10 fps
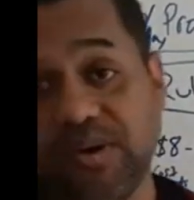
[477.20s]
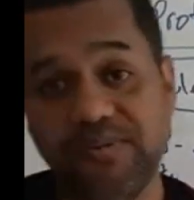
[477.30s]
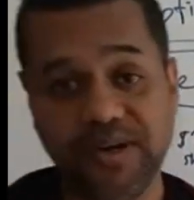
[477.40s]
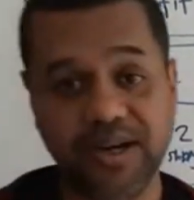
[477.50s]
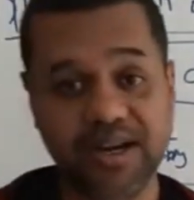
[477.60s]

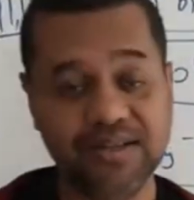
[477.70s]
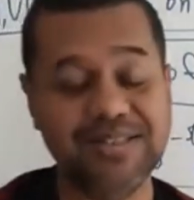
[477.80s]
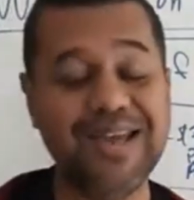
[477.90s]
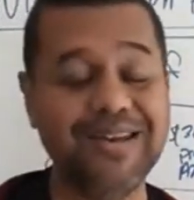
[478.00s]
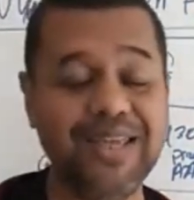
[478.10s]
profit a day.
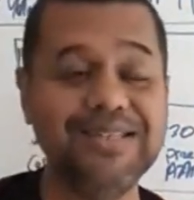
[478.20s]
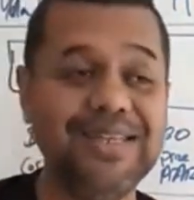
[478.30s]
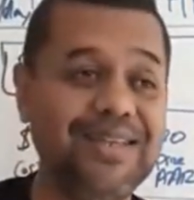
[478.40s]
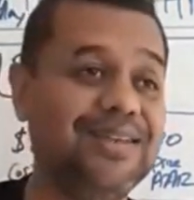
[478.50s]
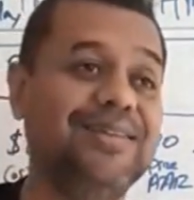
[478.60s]
Sound
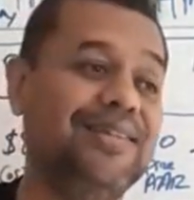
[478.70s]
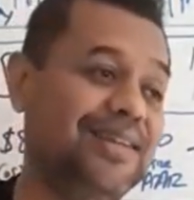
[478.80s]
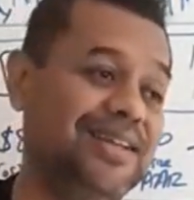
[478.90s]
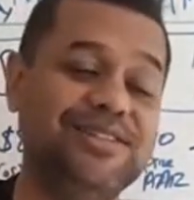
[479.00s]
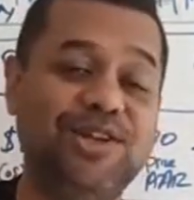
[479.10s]
easy?
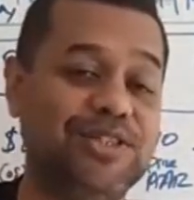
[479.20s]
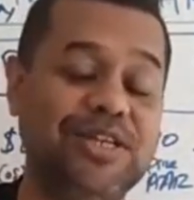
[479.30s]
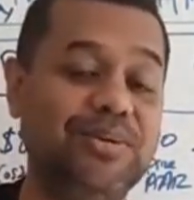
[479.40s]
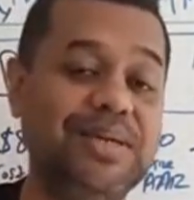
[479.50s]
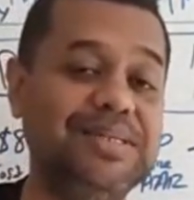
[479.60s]
Not
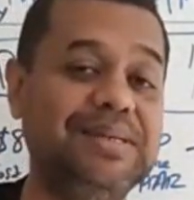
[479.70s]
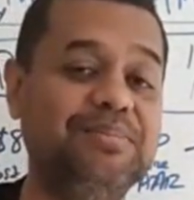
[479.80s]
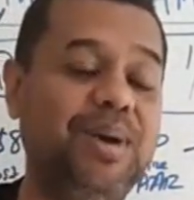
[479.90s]
so easy.